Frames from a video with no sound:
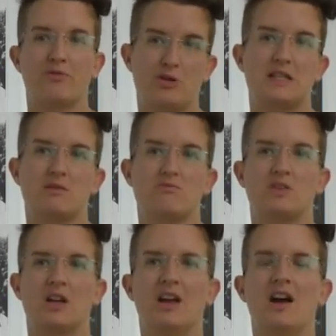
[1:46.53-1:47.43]

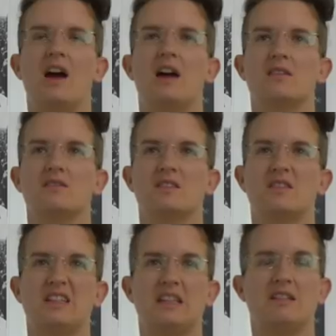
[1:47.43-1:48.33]
freedoms and
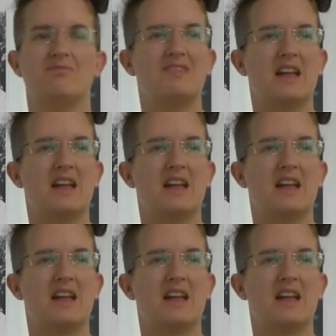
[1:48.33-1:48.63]
the